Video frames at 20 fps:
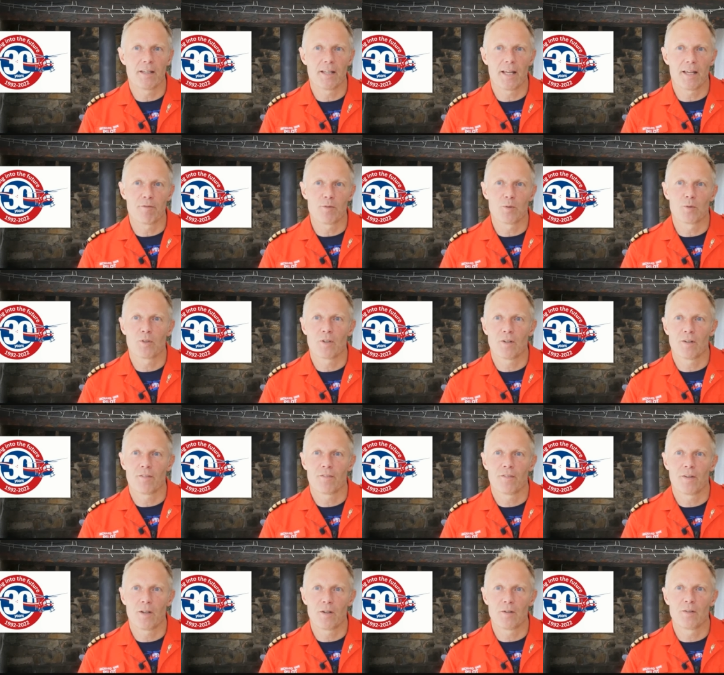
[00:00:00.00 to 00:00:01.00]
that everyone's got a
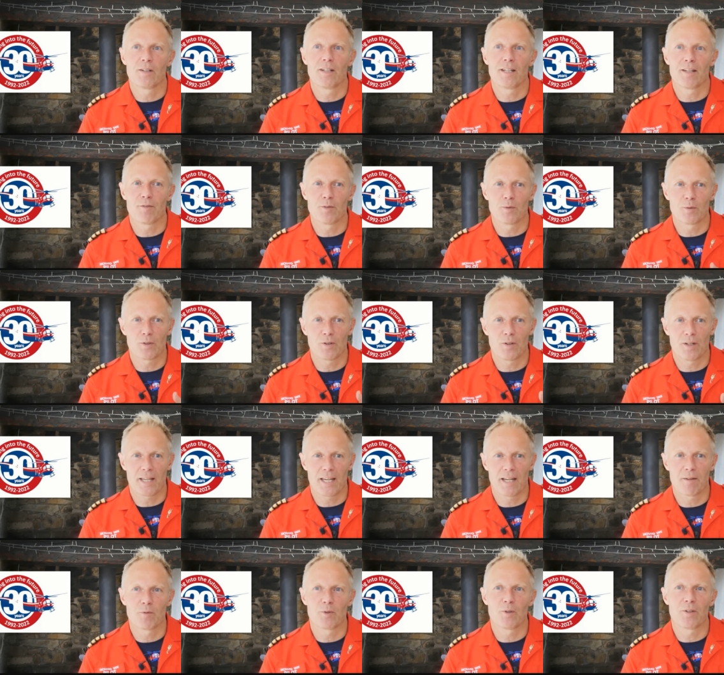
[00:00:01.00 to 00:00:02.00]
phone and everyone's got a
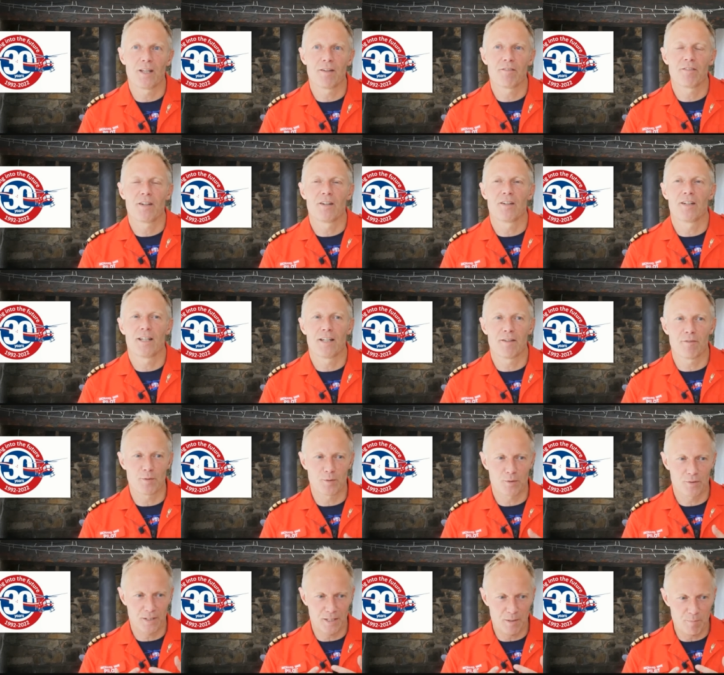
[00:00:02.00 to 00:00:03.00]
camera on that phone and
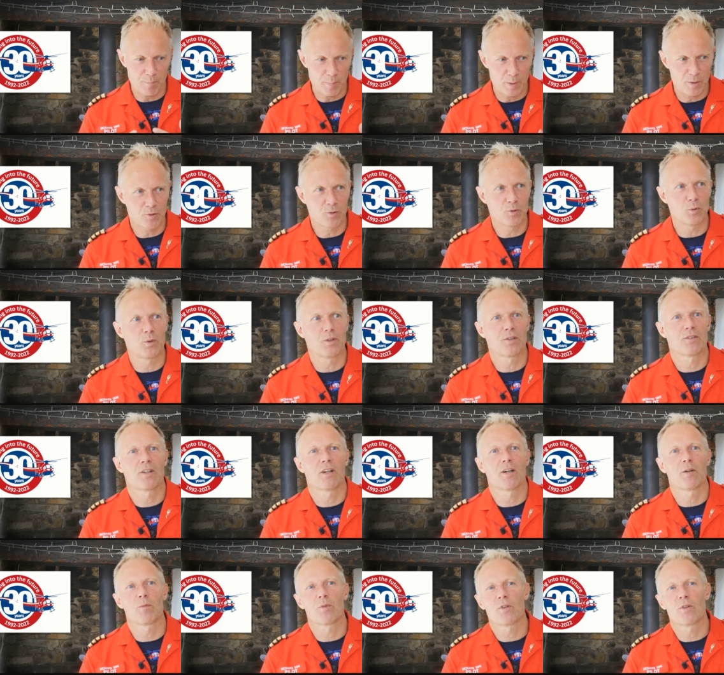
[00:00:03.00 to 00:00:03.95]
everyone's taking pictures all the time.